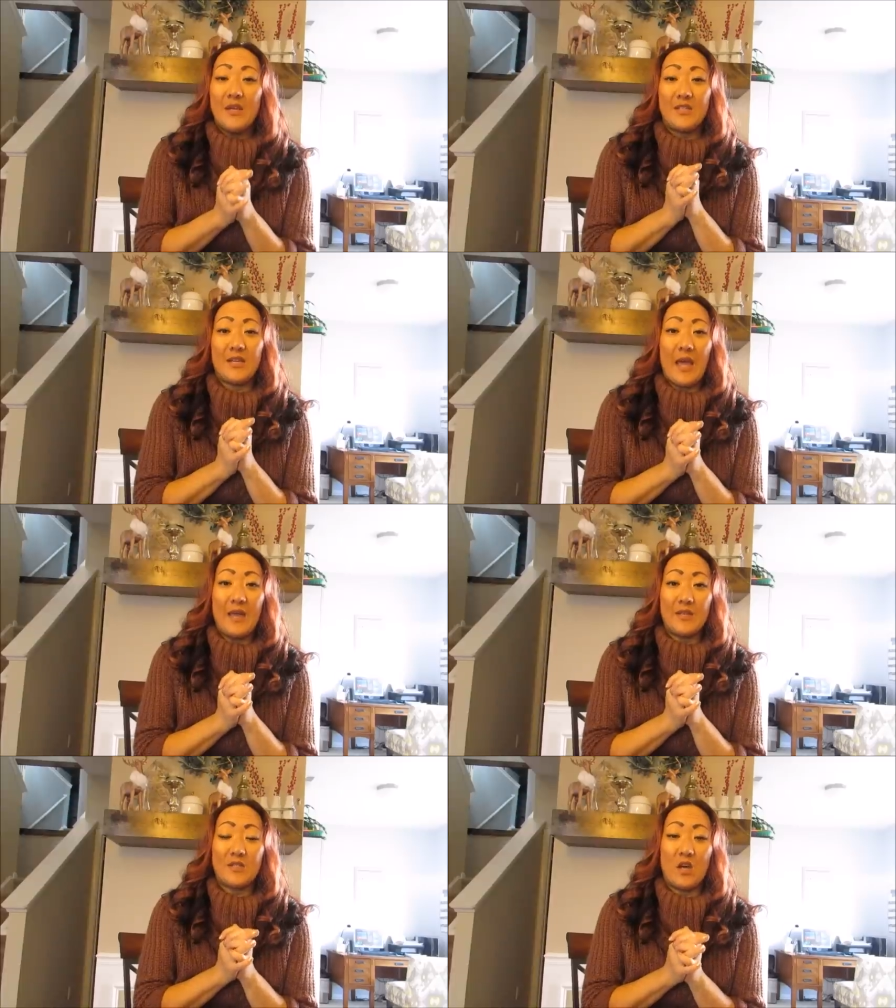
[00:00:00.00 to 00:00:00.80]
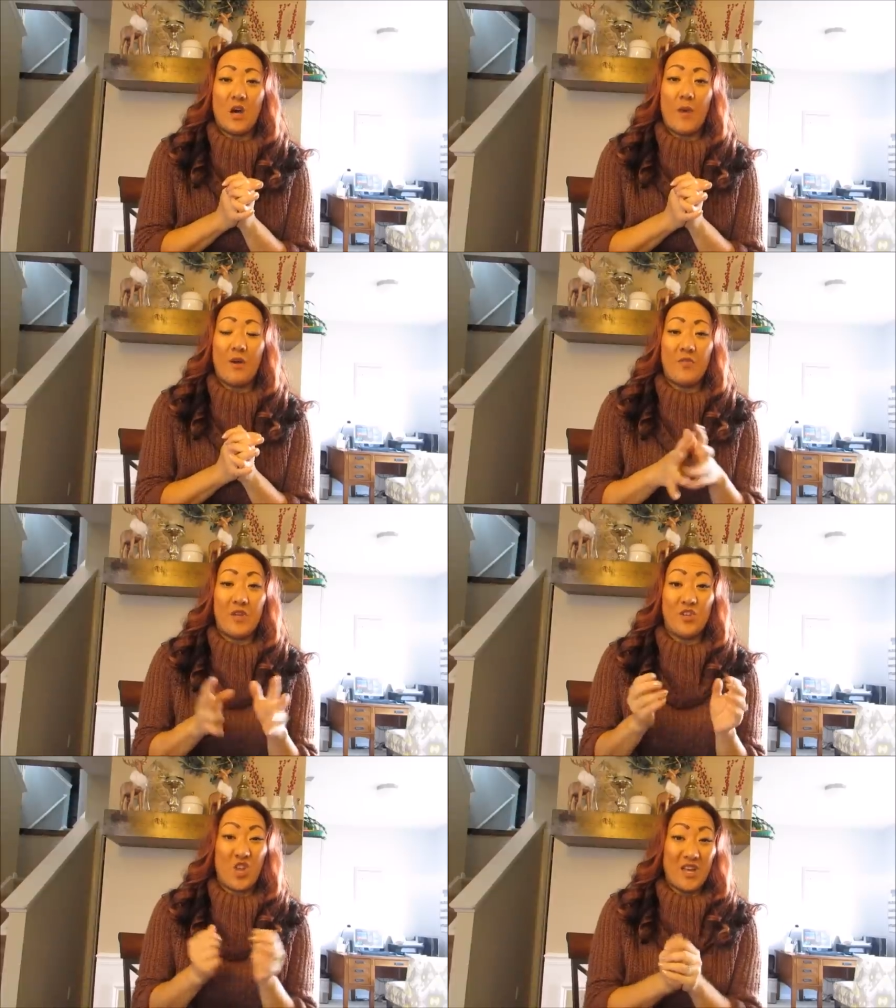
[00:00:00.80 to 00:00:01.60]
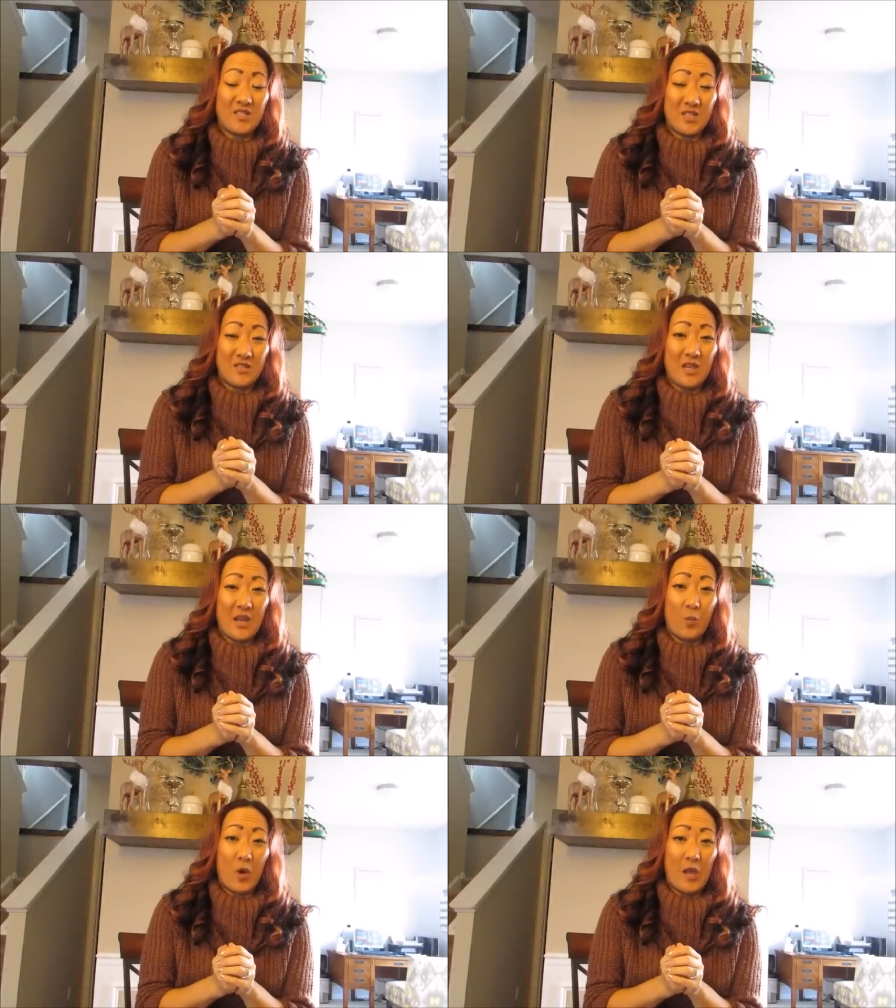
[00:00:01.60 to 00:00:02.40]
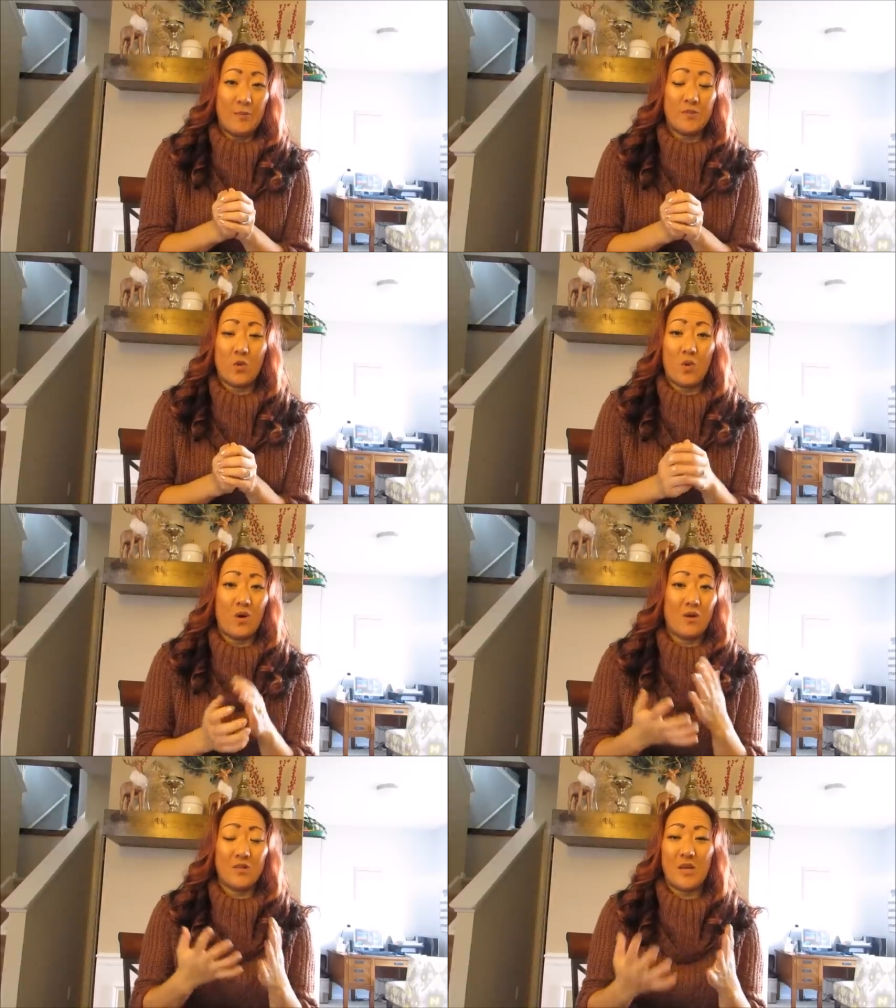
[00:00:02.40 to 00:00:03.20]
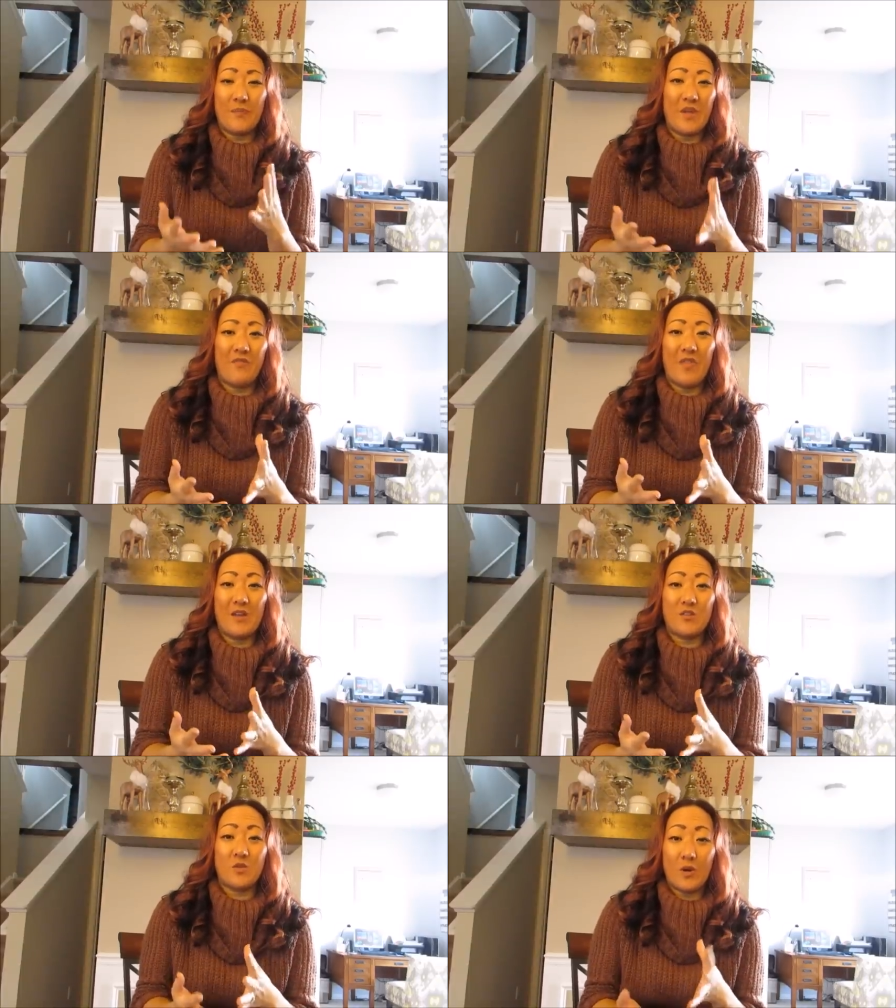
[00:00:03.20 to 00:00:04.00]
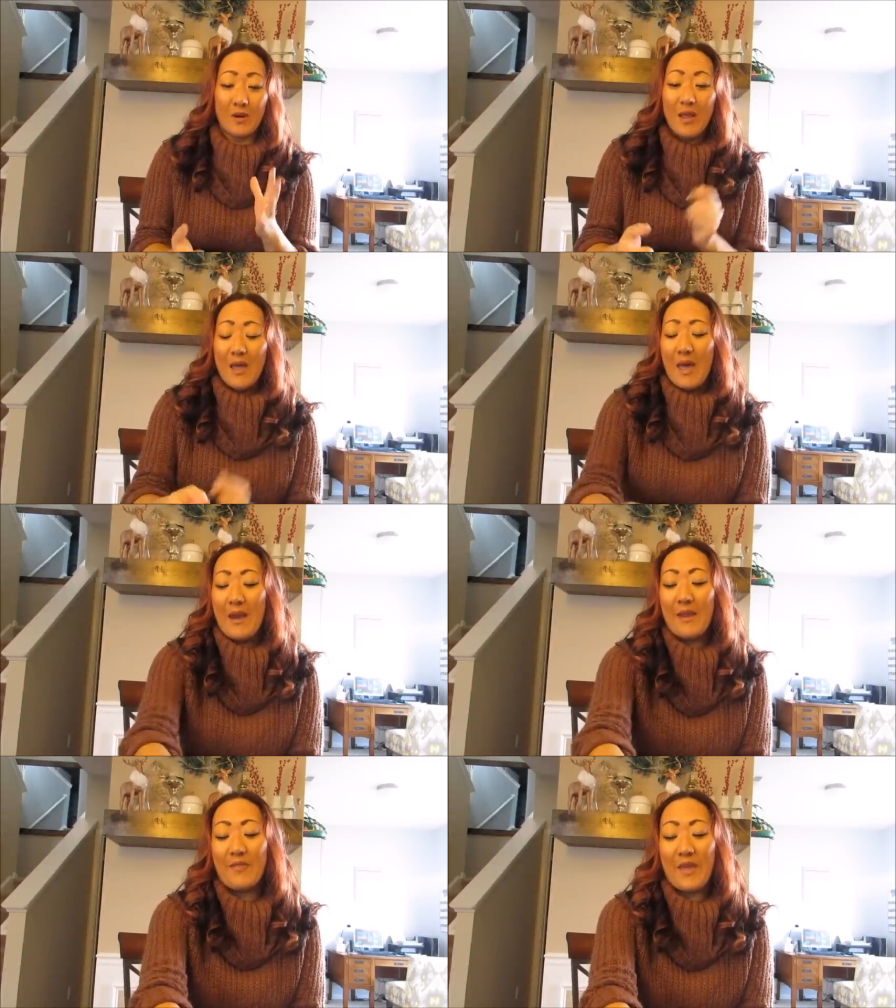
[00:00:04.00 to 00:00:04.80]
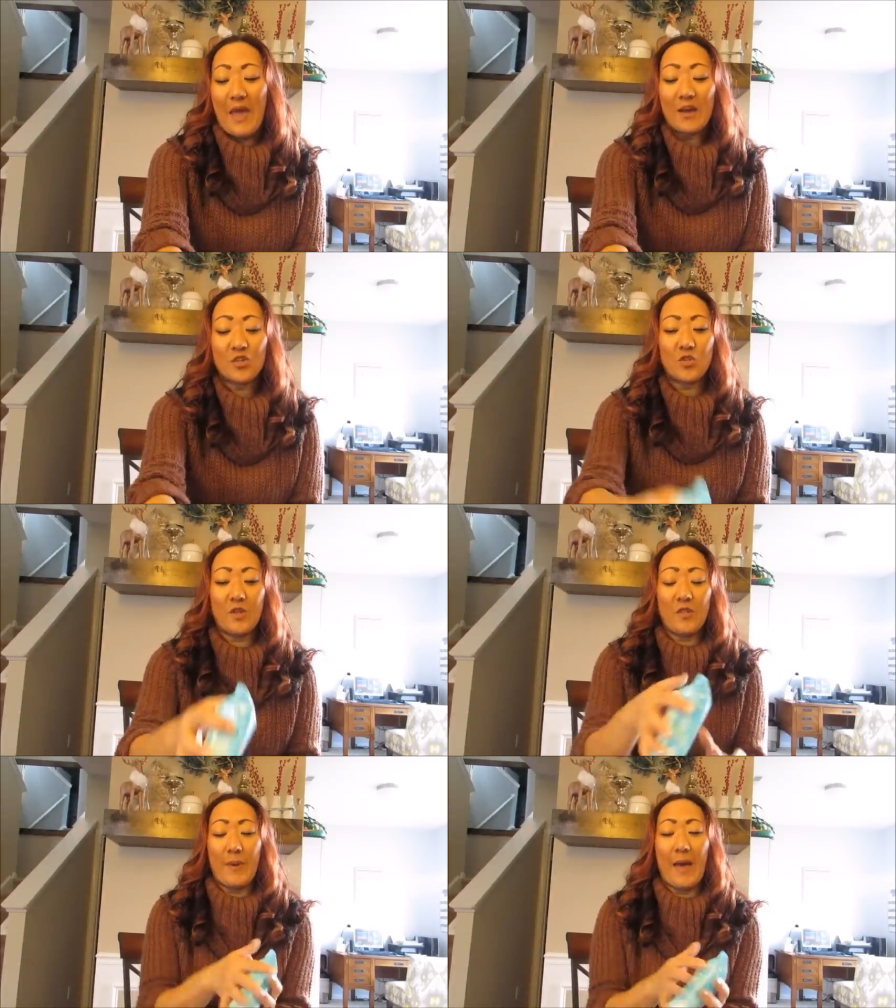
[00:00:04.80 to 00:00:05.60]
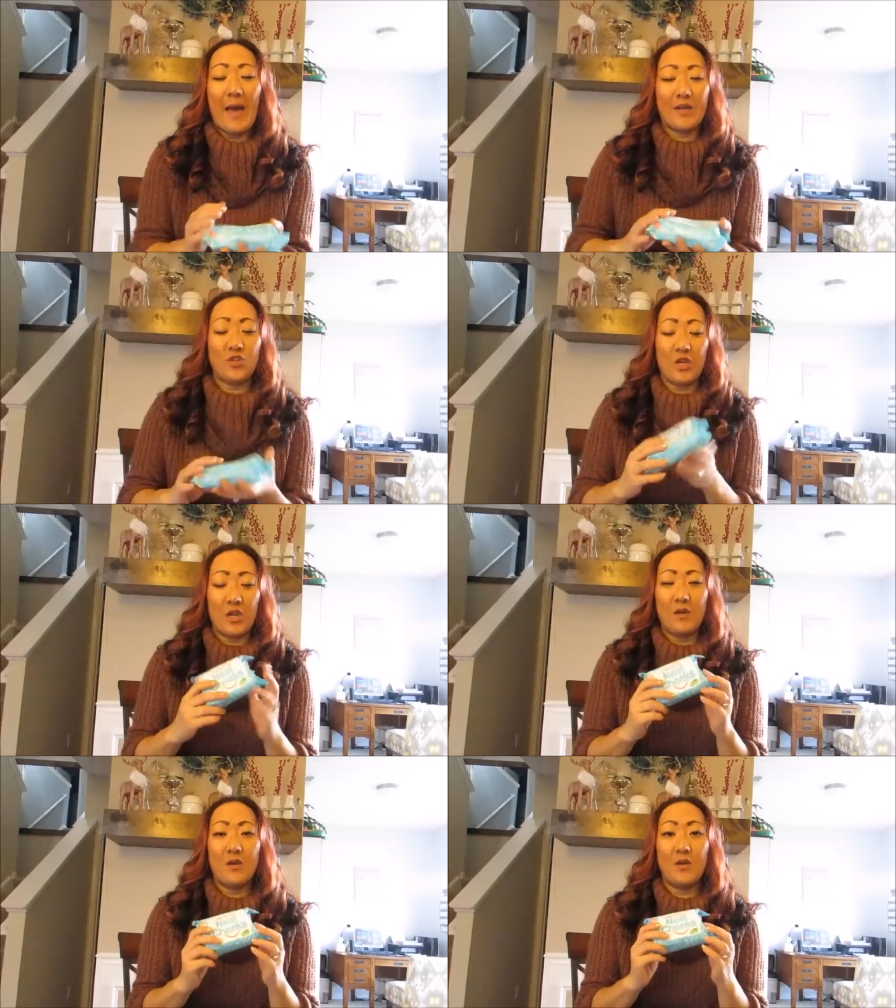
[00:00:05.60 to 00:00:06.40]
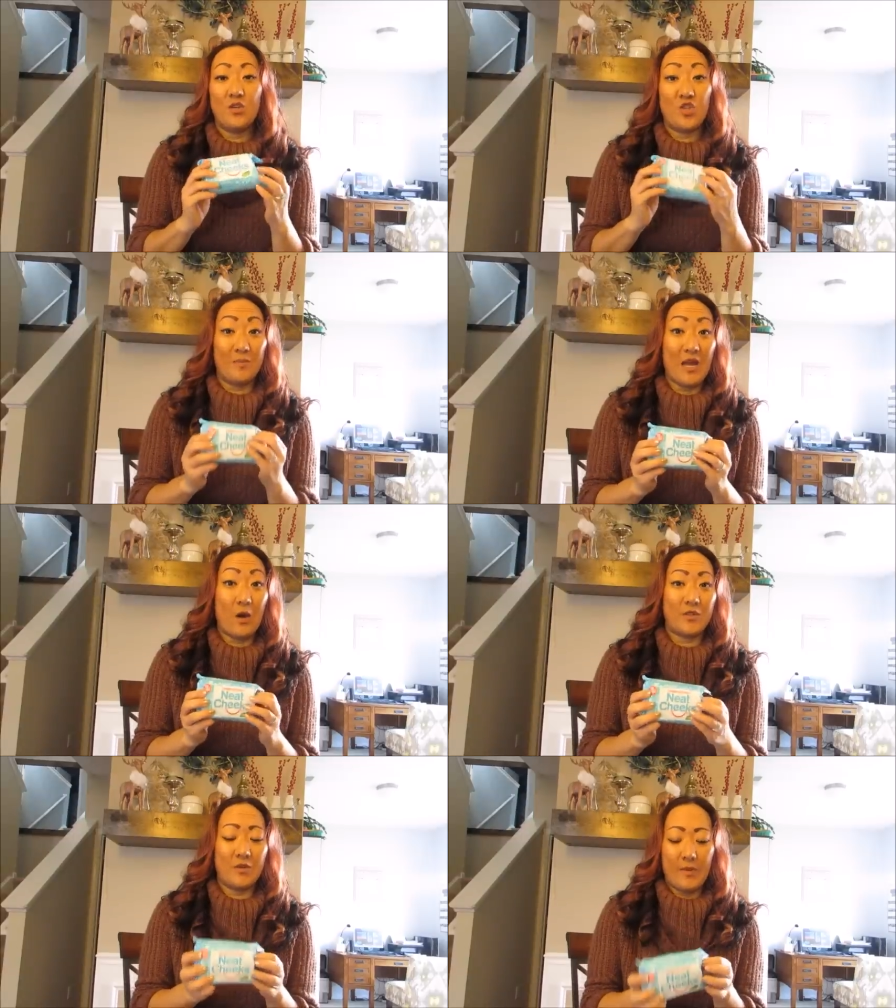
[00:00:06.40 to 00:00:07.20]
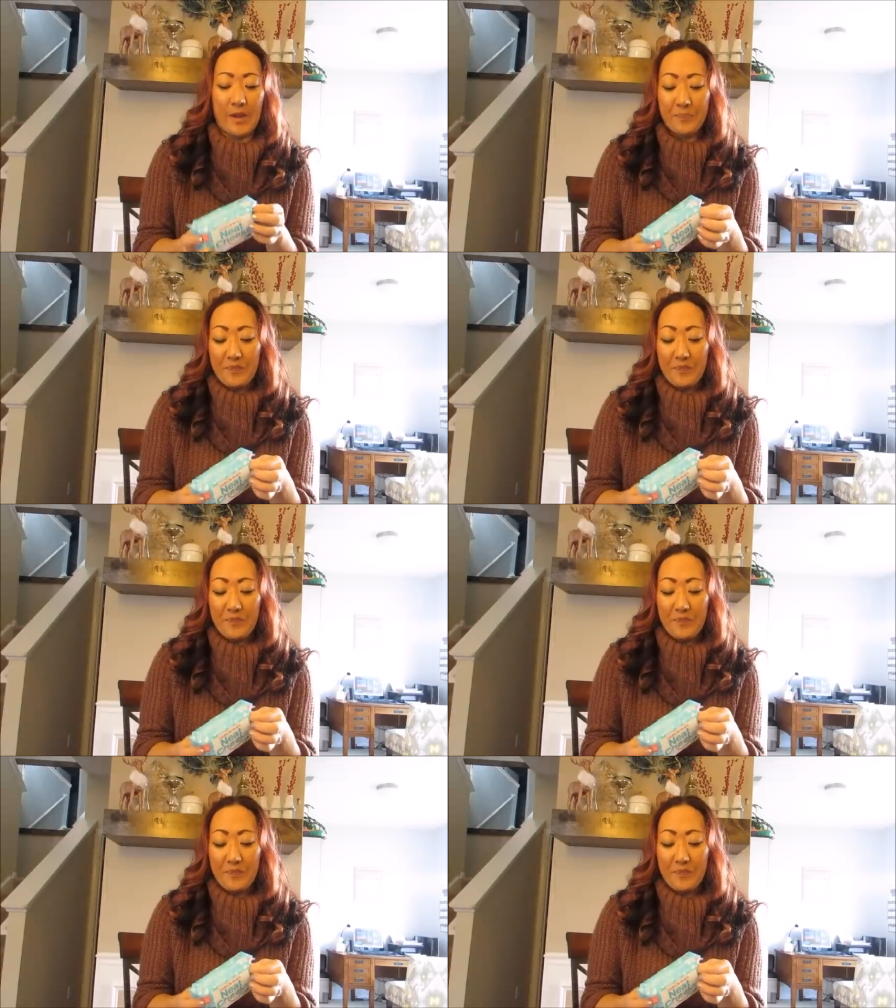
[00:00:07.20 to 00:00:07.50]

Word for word: to get some of the Johnson's hand wipes or something of that sort, and they actually, the packaging jumped out to me.